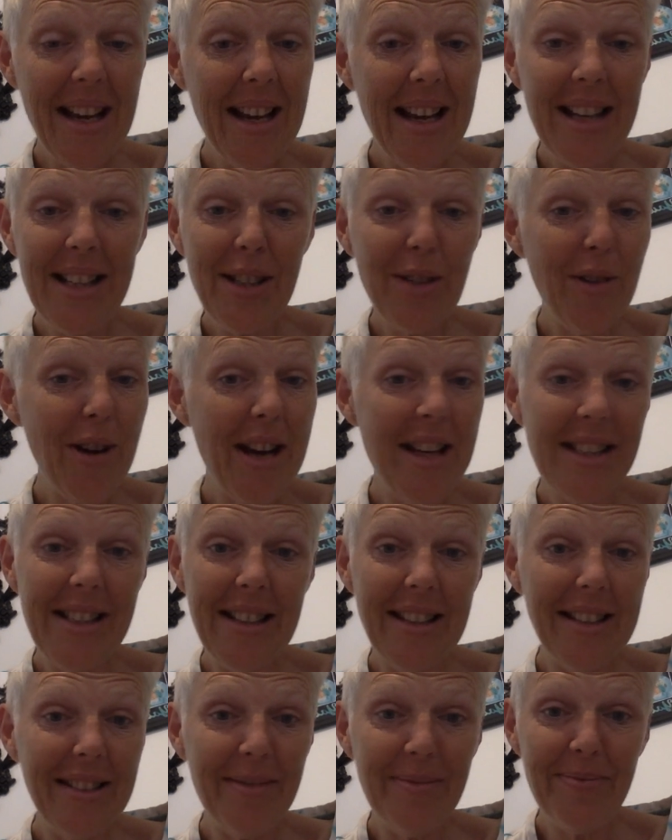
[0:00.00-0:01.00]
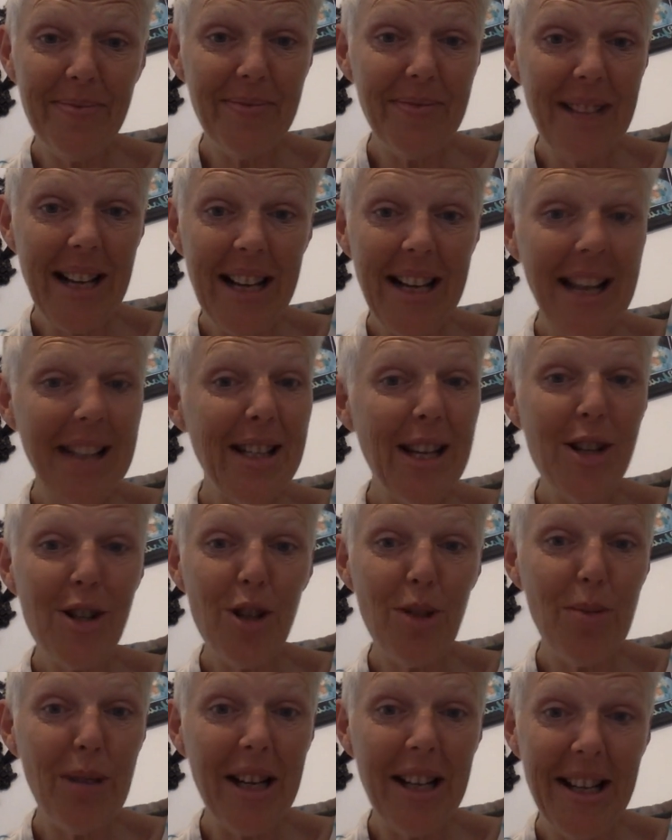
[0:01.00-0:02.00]
It's crazy. I guess that
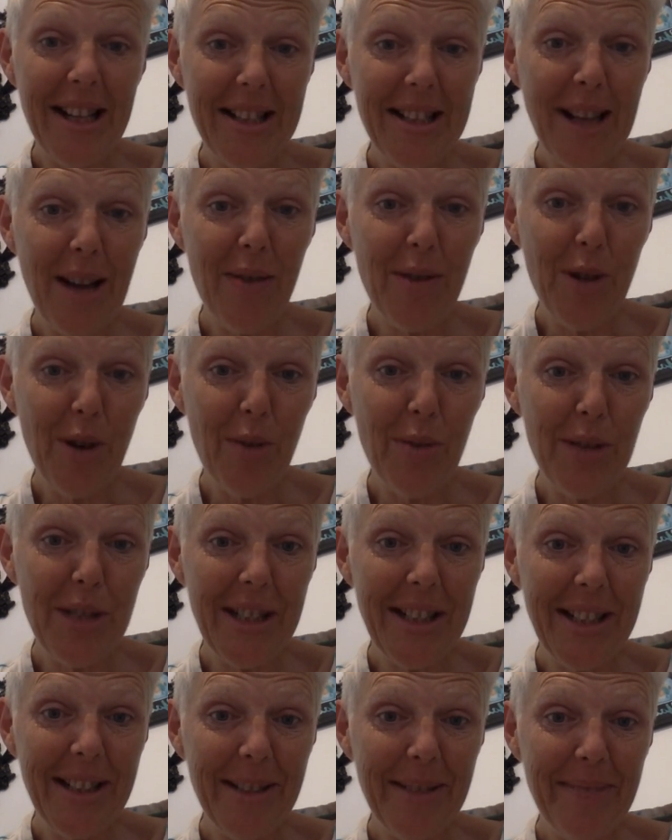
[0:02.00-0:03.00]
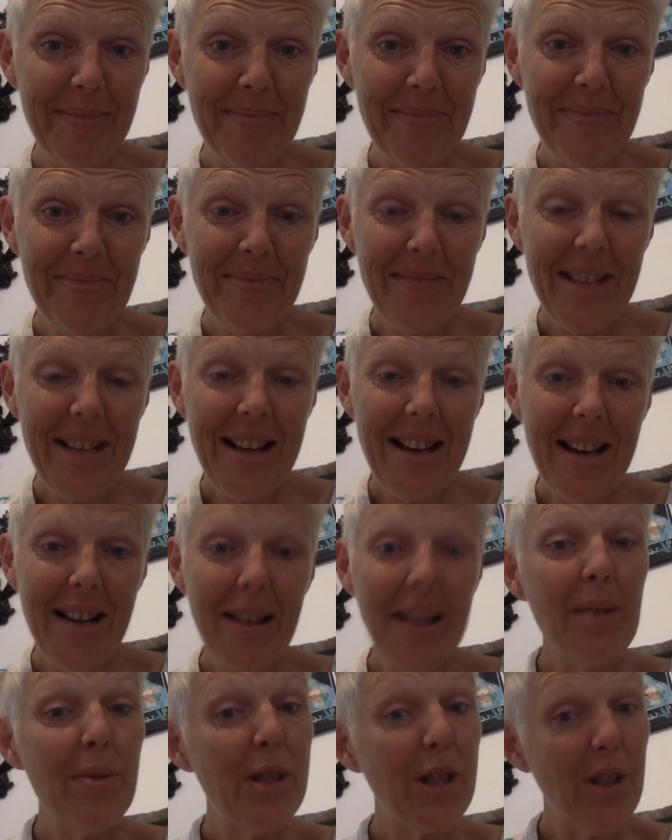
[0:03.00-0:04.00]
should have been a hint I was homesick.
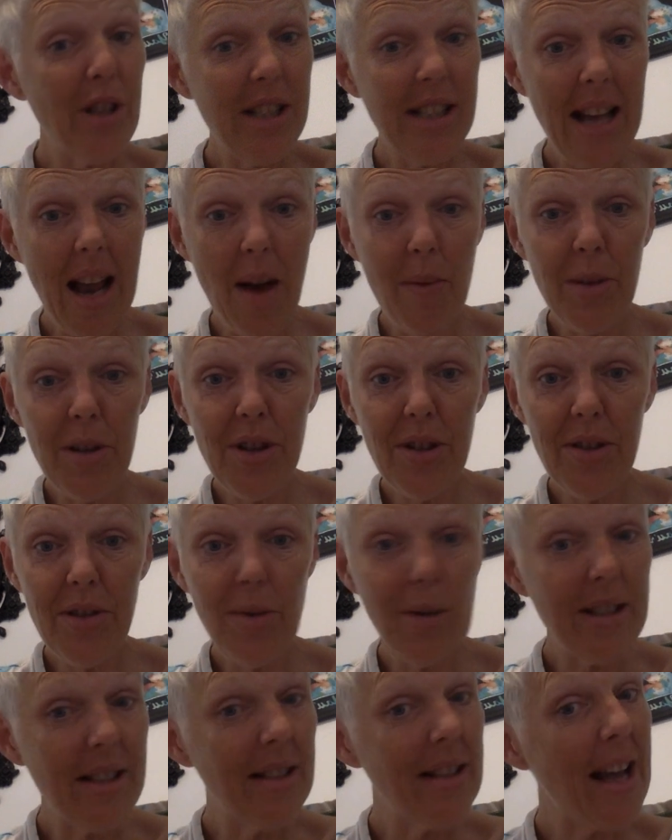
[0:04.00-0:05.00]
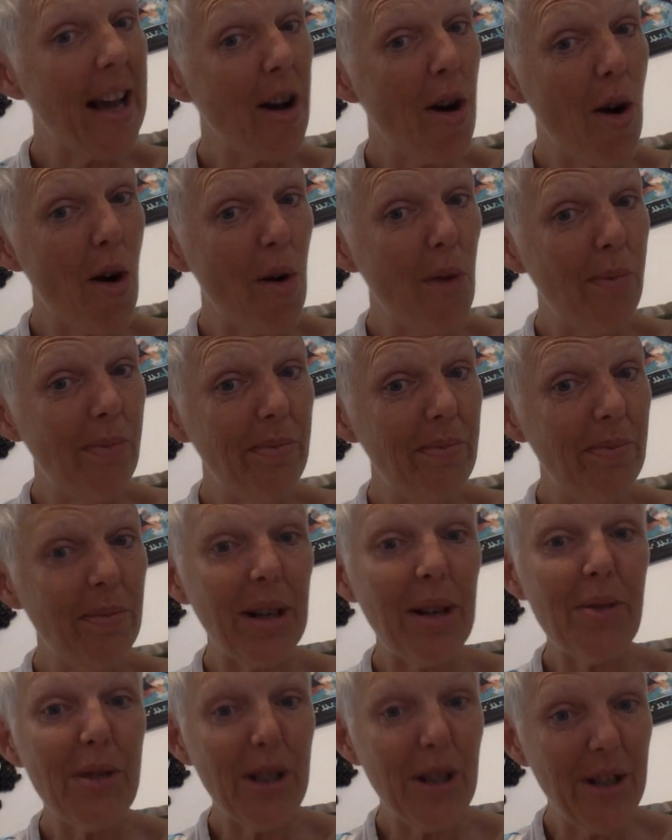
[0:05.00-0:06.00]
It was a good sandwich. It wasn't like home,
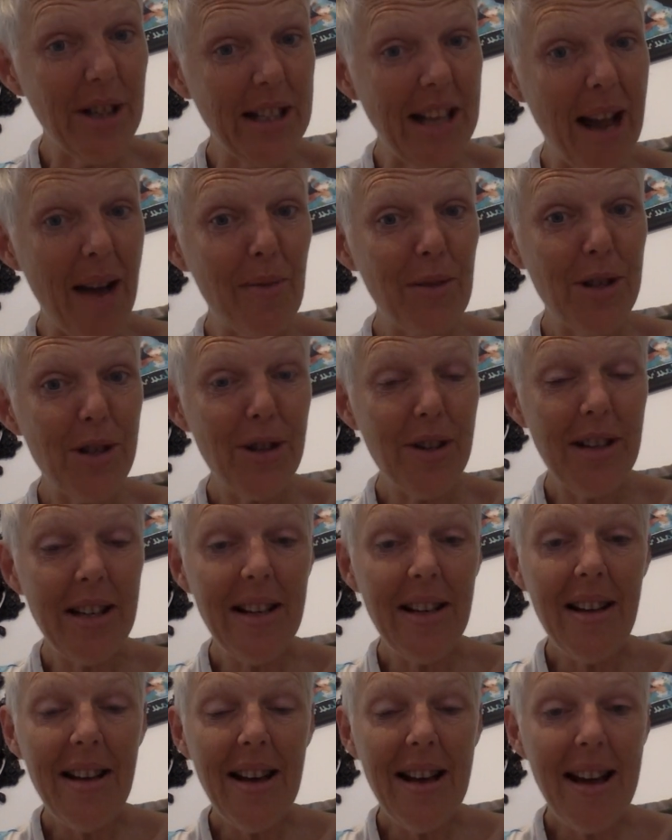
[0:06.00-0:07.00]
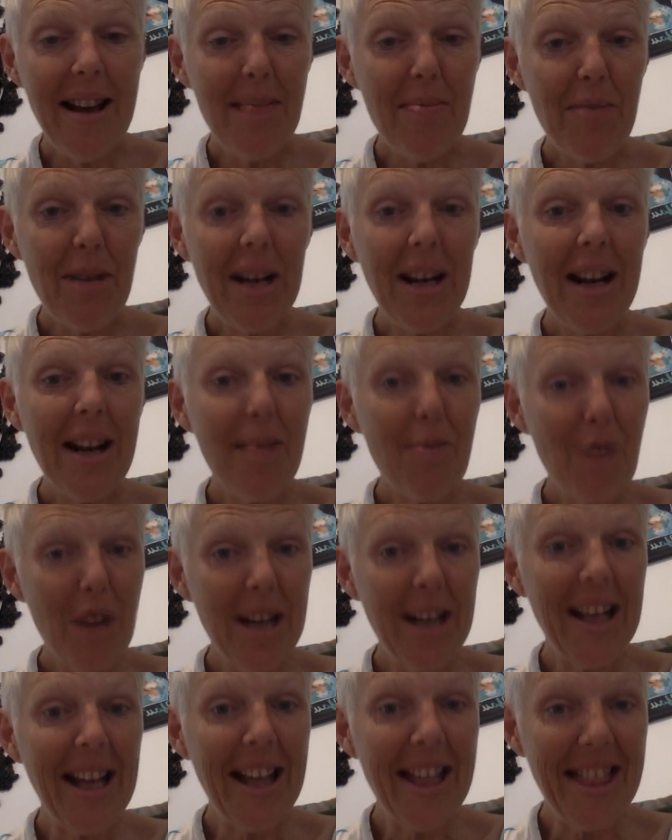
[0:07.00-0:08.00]
but it was a good sandwich. But I'm
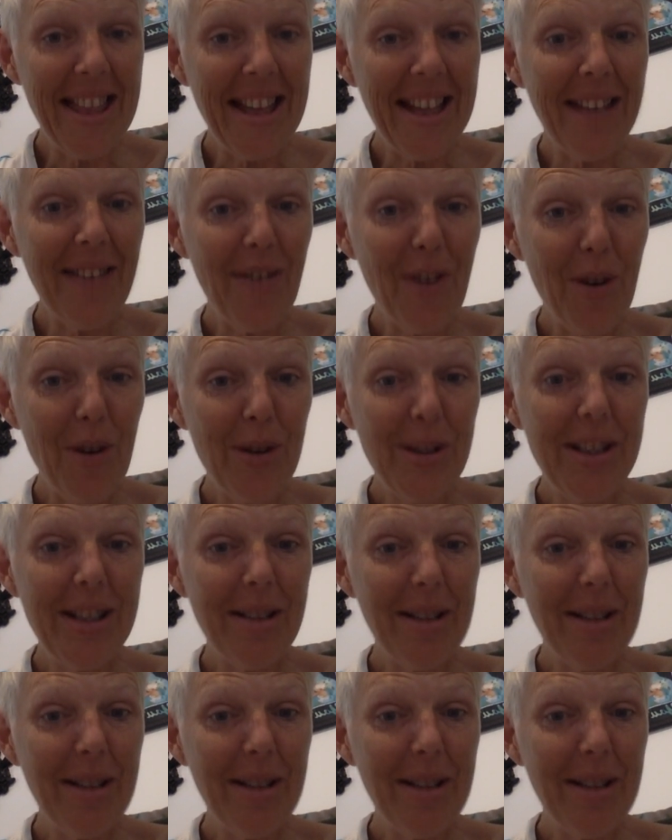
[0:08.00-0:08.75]
ready, I think, folks.